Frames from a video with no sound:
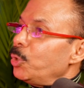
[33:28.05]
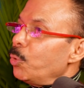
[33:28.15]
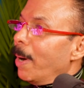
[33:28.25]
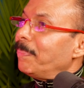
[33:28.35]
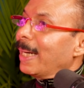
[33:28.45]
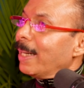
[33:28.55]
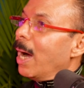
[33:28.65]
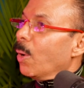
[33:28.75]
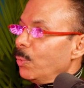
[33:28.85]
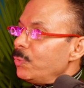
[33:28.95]
to do up that
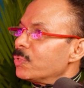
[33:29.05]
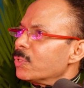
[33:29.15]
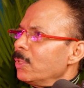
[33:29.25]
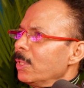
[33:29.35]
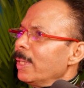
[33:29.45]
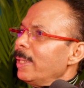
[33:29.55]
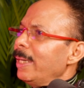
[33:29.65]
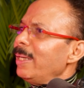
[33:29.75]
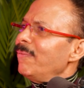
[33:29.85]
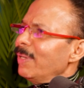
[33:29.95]
house,
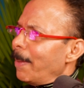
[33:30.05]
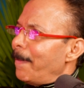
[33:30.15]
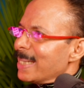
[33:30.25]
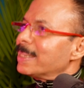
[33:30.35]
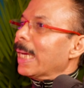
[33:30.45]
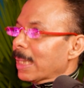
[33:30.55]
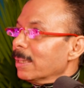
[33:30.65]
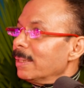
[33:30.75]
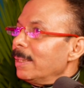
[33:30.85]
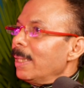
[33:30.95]
even the
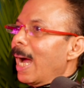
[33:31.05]
basic.